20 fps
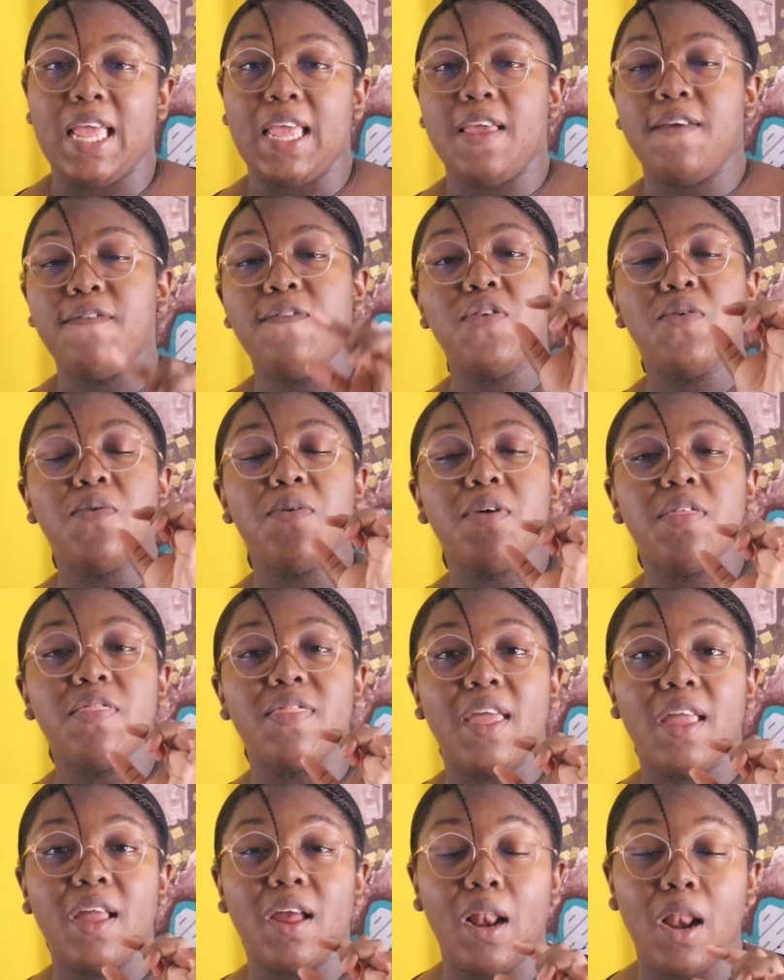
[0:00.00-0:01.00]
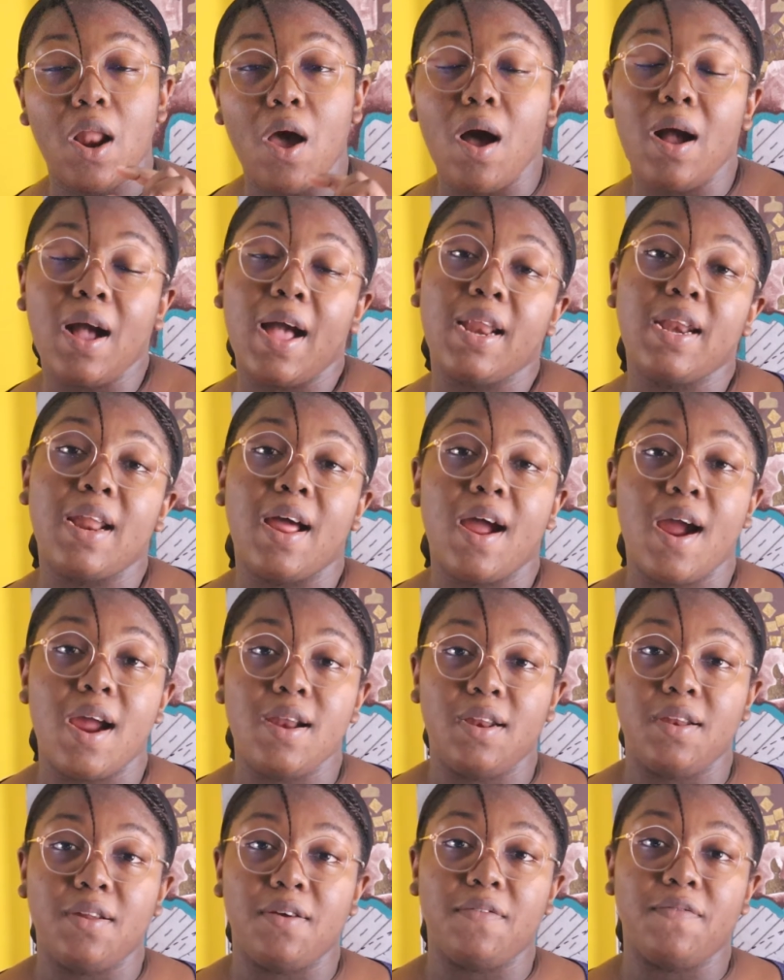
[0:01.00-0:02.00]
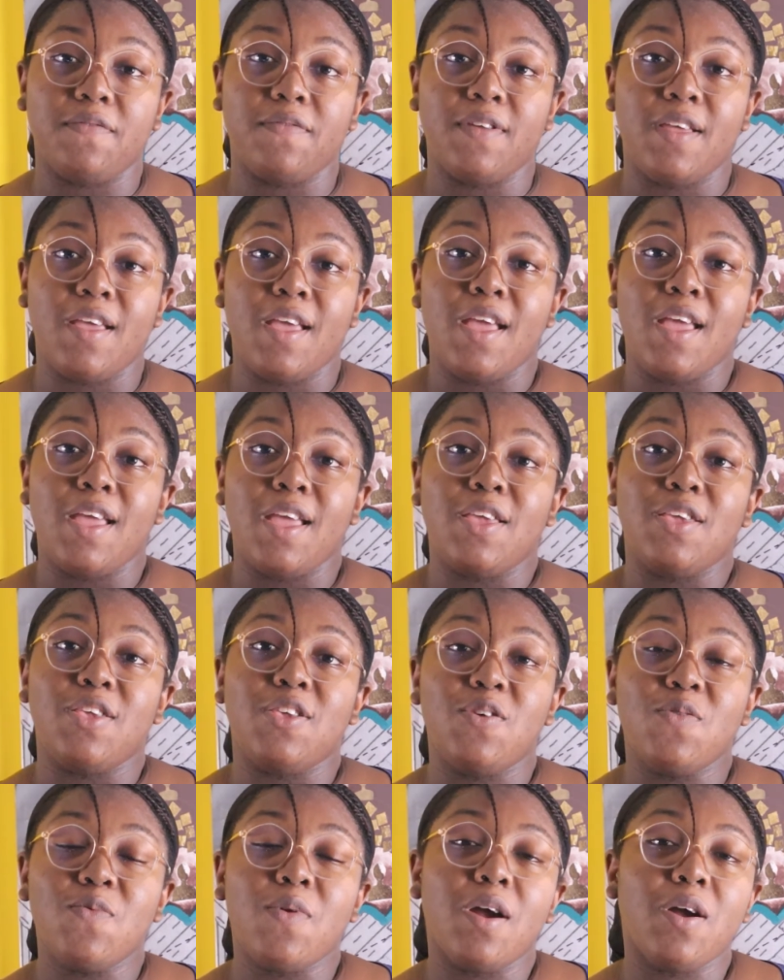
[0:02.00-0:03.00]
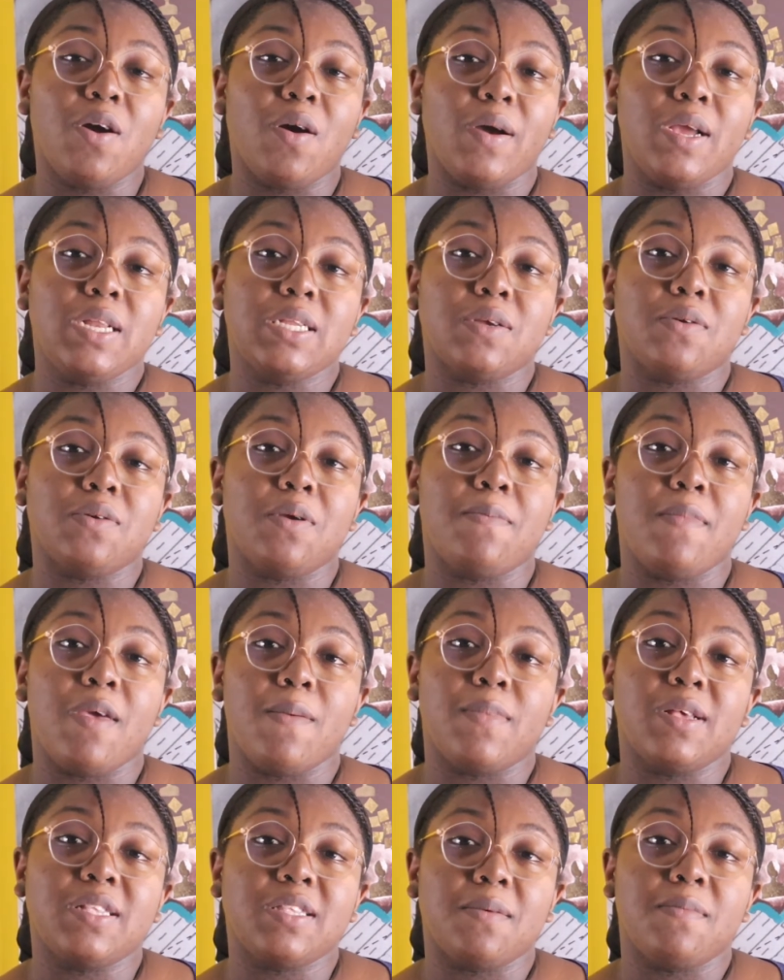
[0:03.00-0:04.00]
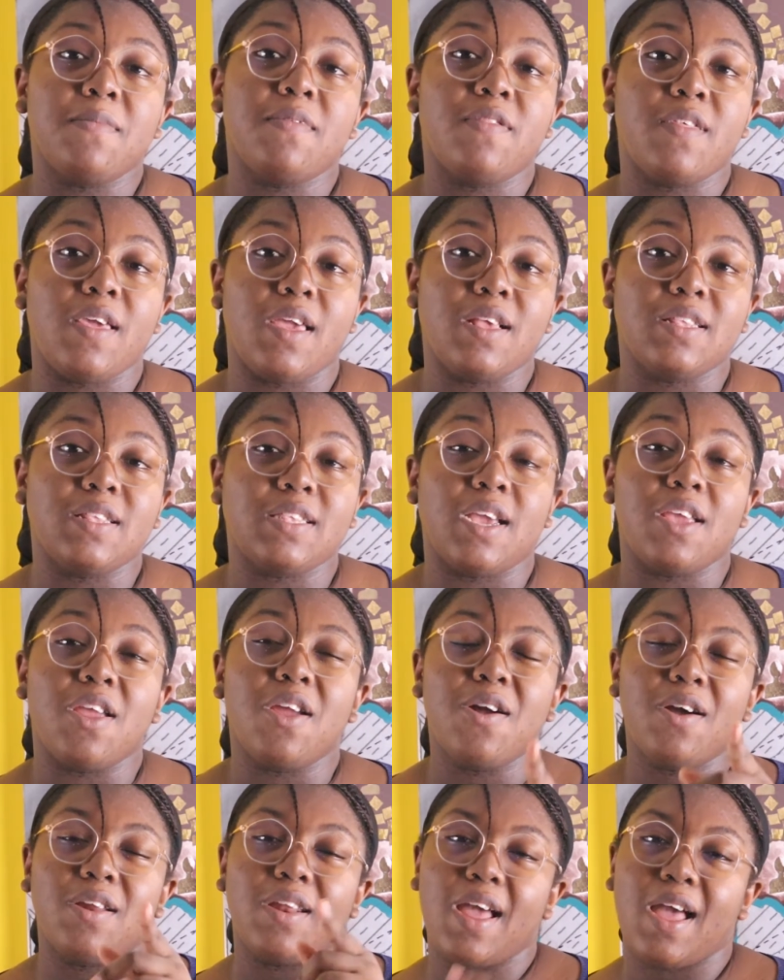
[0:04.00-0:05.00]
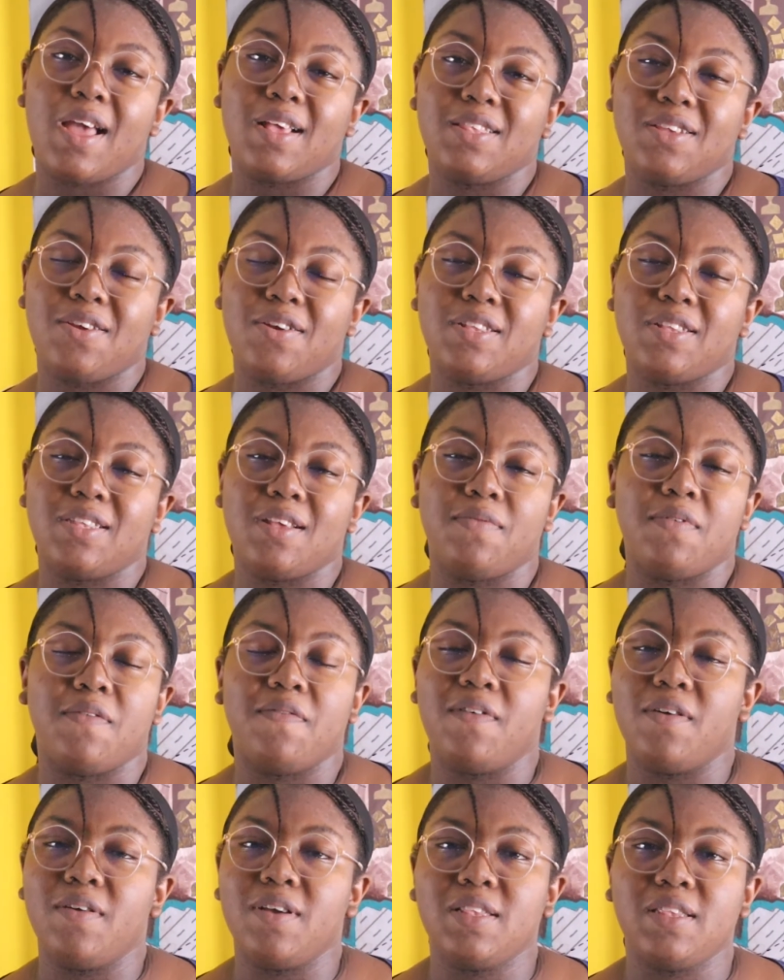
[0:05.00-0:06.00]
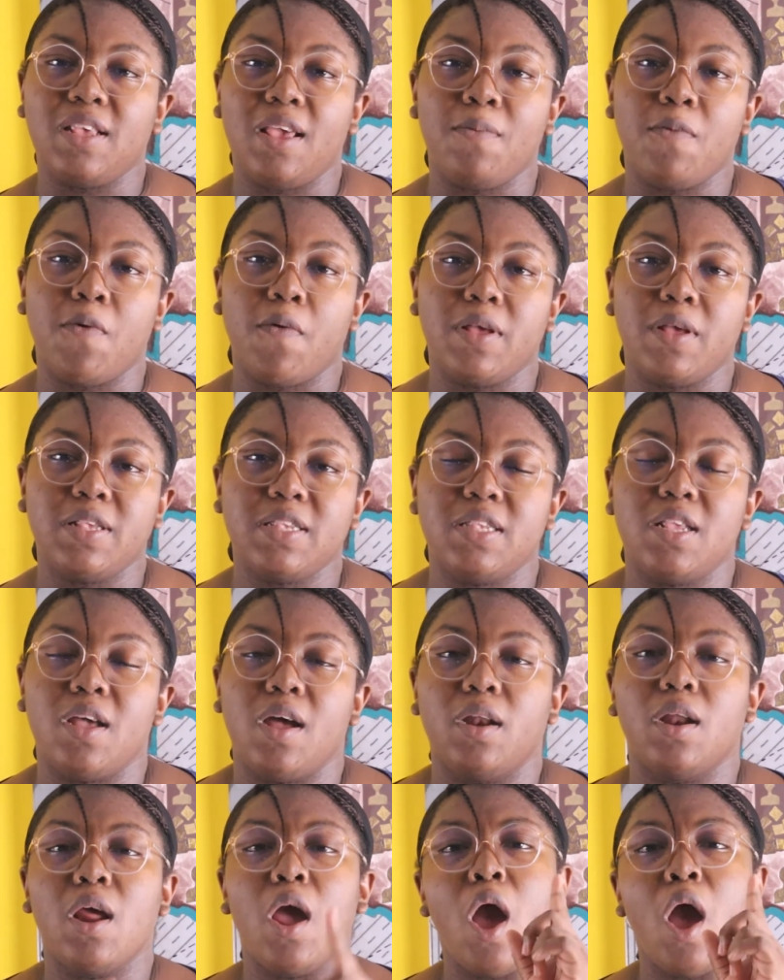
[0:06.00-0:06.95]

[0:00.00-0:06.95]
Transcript: If you think long and hard enough, you are going to remember some things, and you're going to ask yourself the very same question.